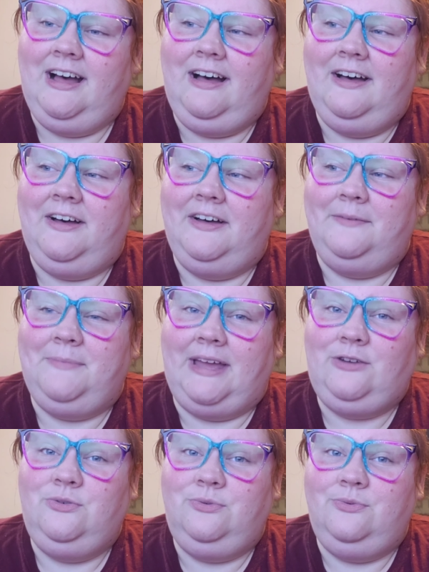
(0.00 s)

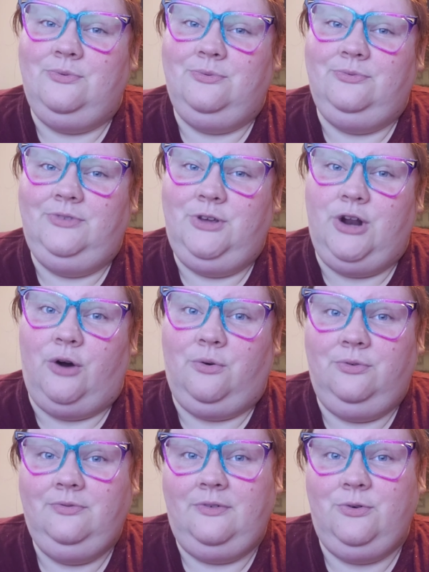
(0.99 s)
And who, you know,